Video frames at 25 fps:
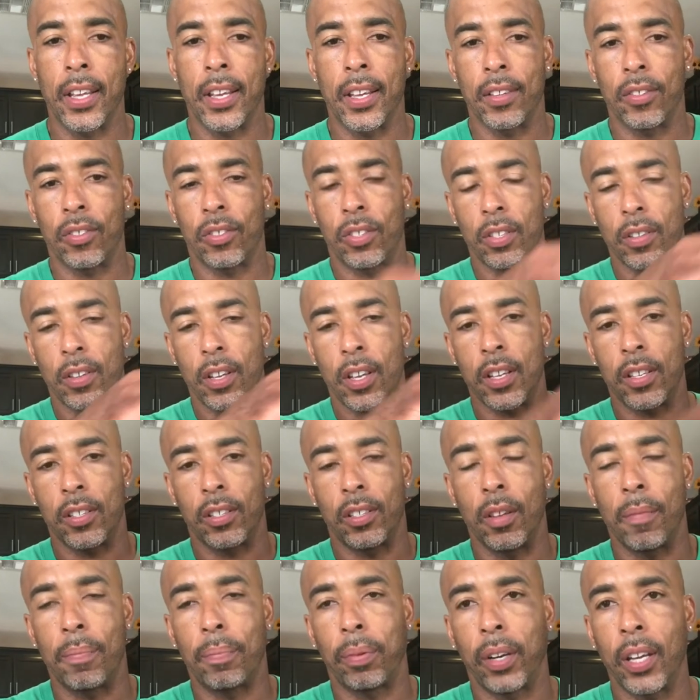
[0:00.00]
is
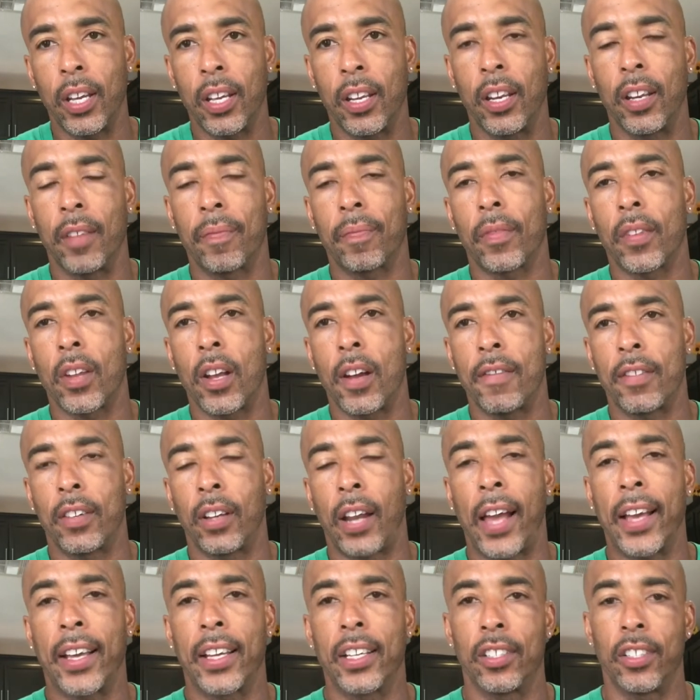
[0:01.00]
depleted of
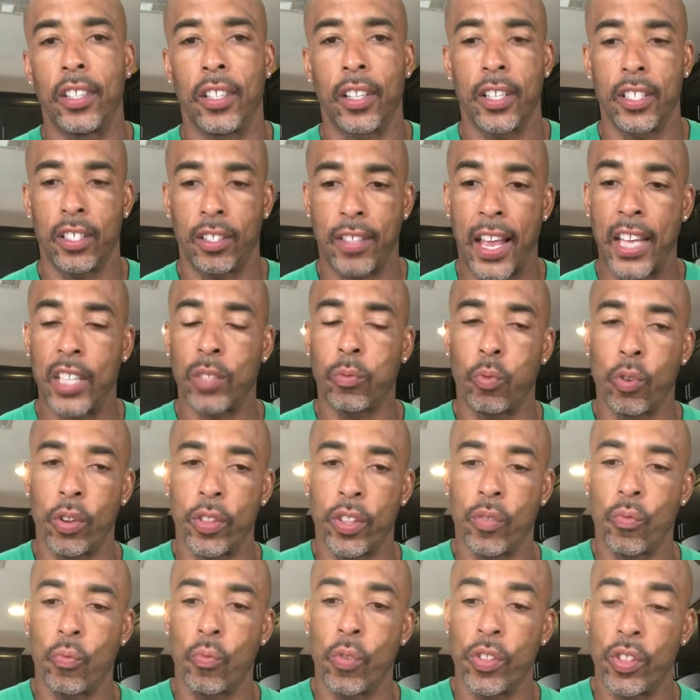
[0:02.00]
glycogen, because that's
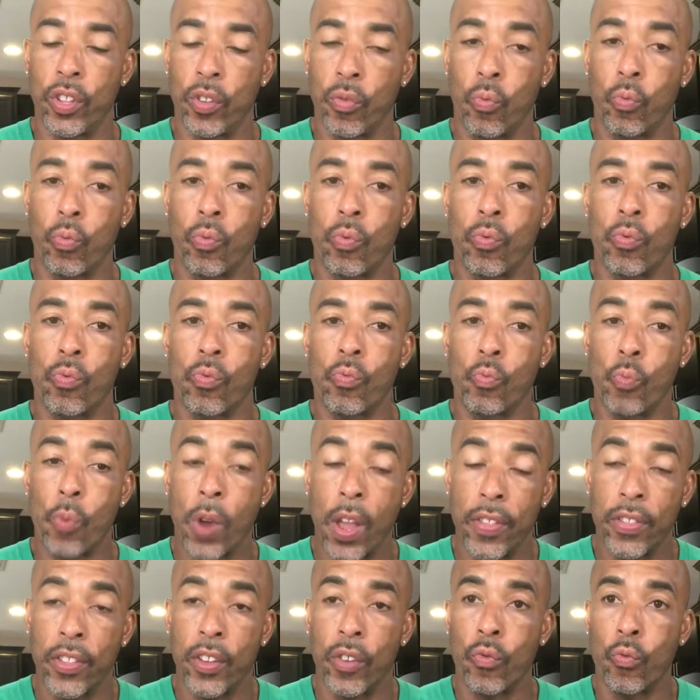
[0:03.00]
when
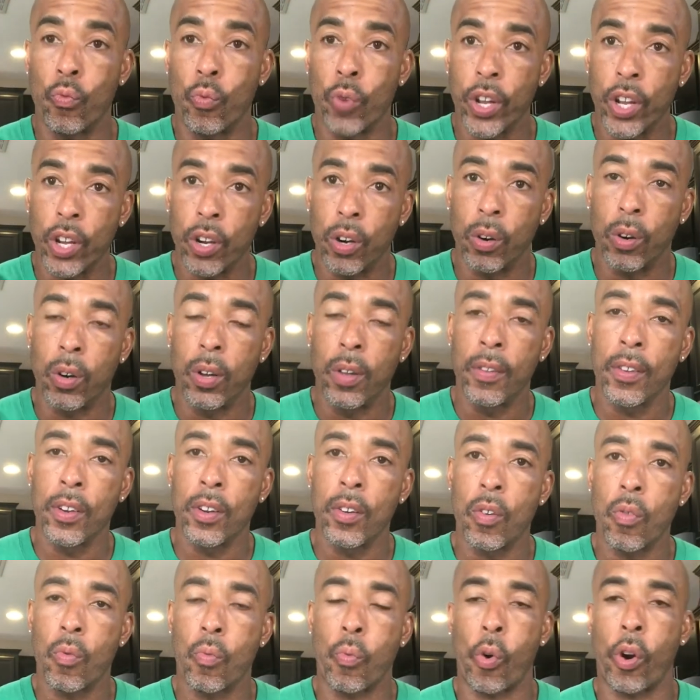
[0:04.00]
the real
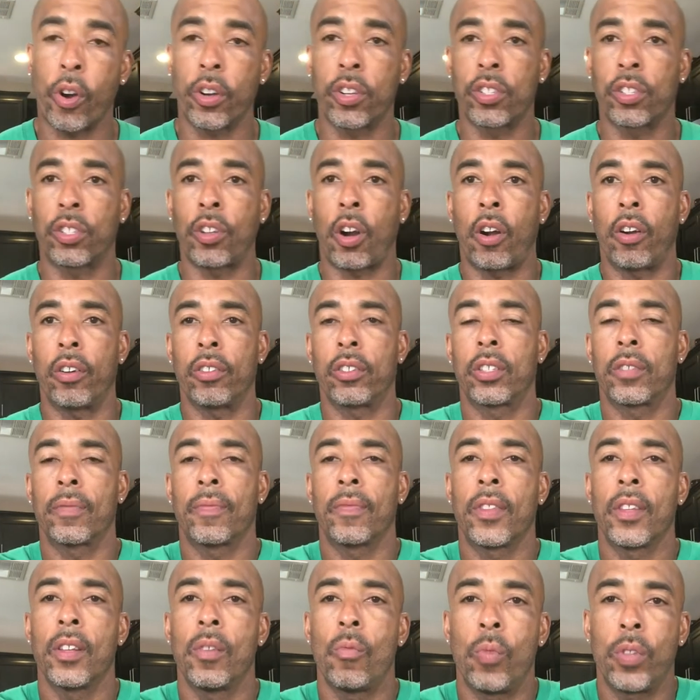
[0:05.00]
work starts,
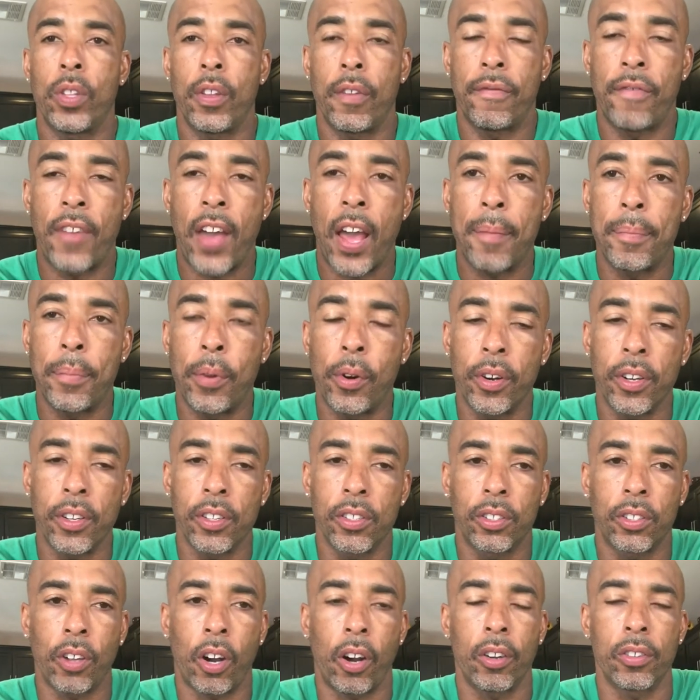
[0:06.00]
when the fat burning
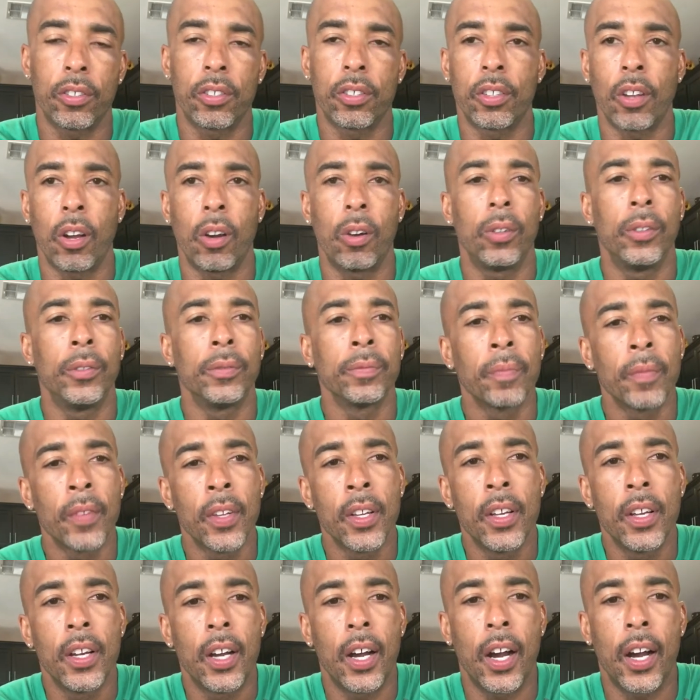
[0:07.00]
starts. So
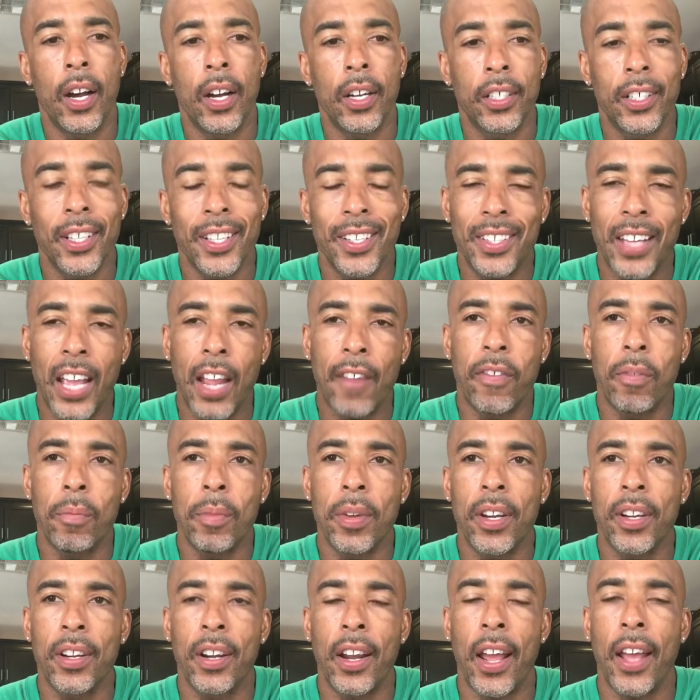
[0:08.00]
good day for
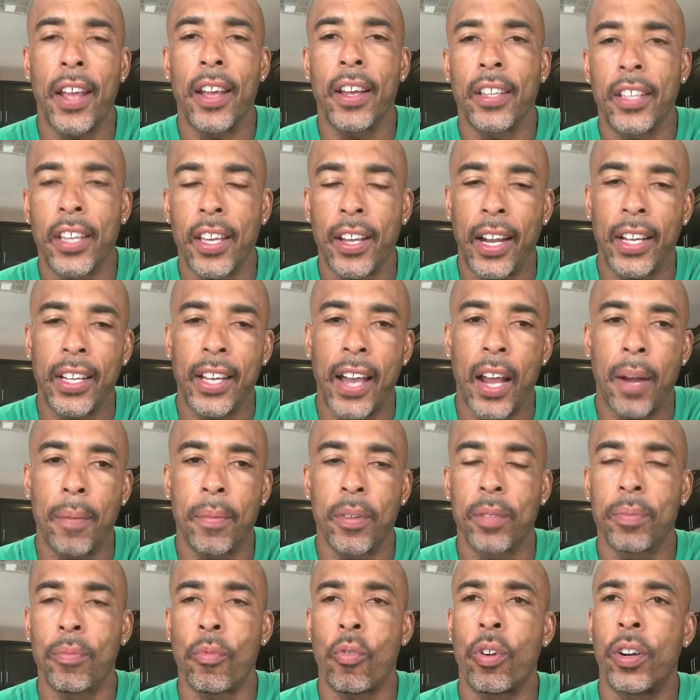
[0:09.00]
me today. Again, I got it
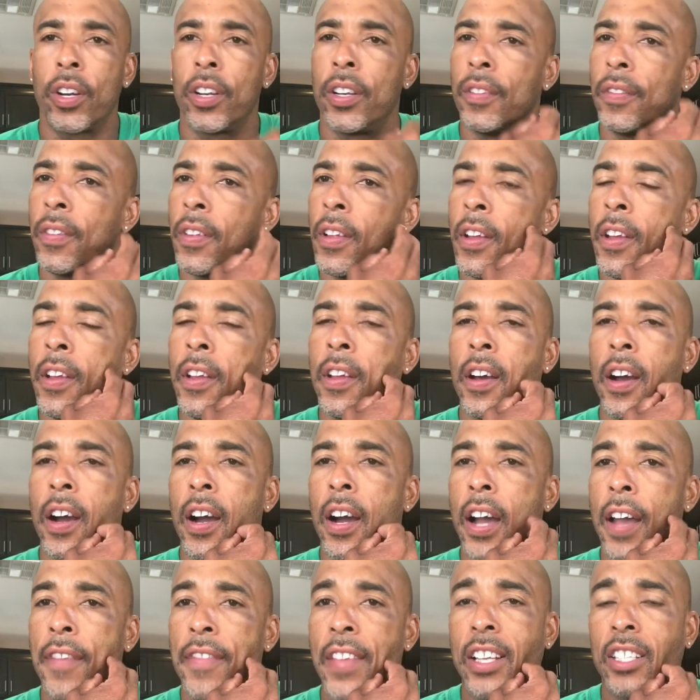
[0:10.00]
this morning,
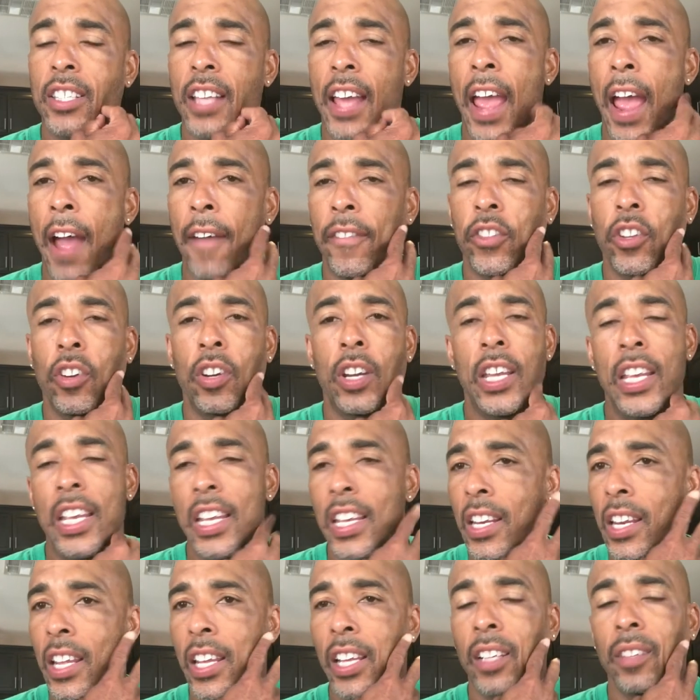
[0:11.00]
and that's after
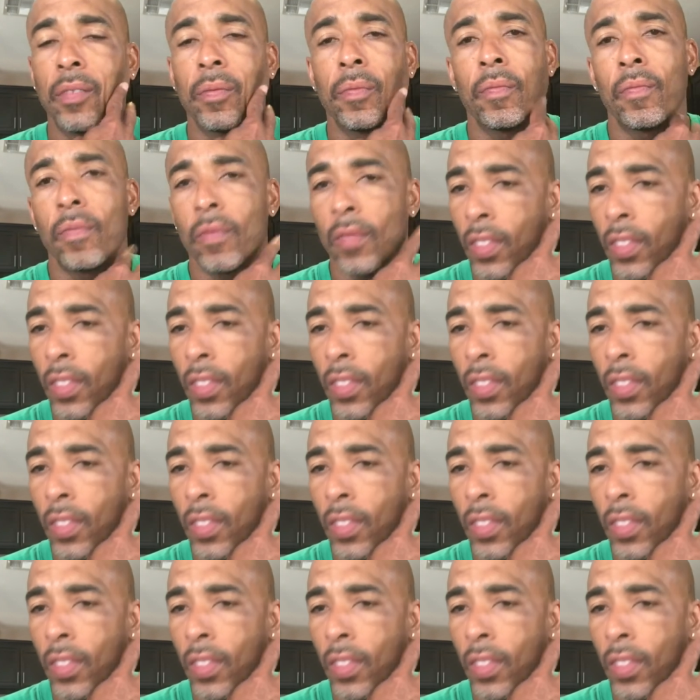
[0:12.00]
eating